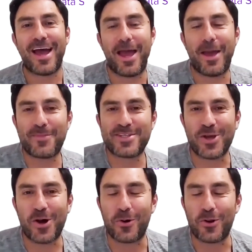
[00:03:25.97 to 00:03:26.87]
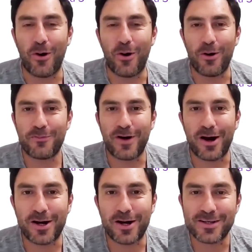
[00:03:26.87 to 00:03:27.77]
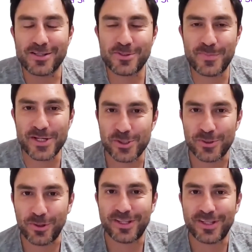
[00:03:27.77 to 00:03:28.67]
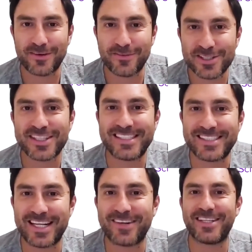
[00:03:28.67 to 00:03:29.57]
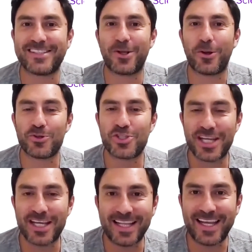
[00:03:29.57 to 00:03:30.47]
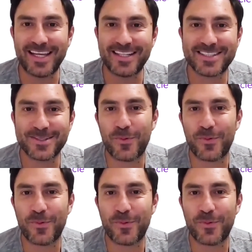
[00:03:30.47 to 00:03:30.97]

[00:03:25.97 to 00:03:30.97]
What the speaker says: episode of our special diversity series called She Leads.